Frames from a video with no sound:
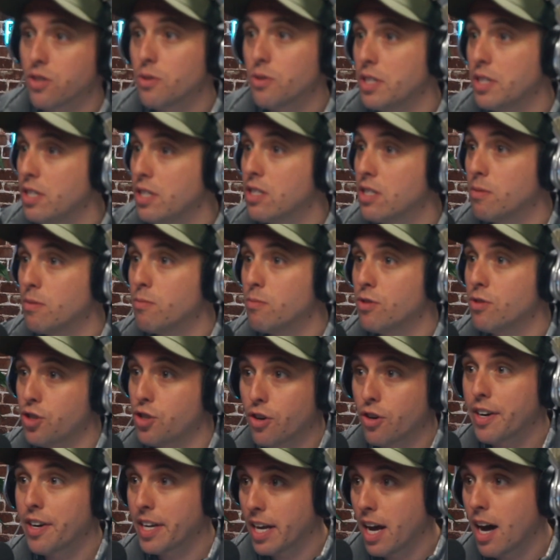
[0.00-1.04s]
needs some
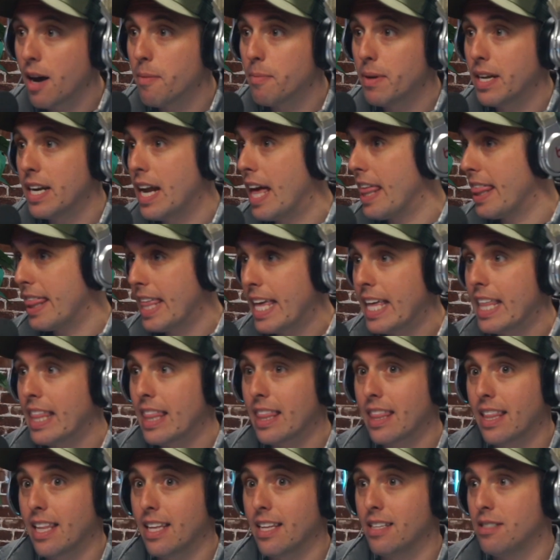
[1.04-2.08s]
shoring up. And I think
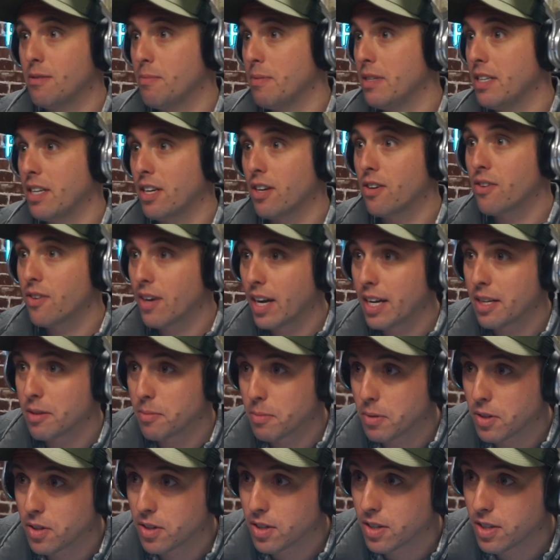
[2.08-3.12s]
it's been
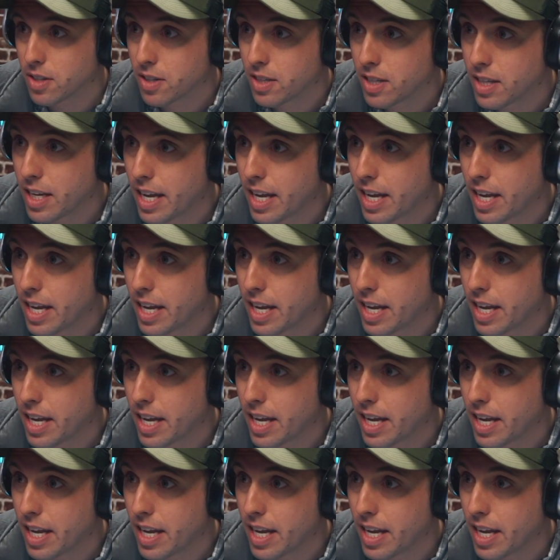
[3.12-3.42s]
incredible.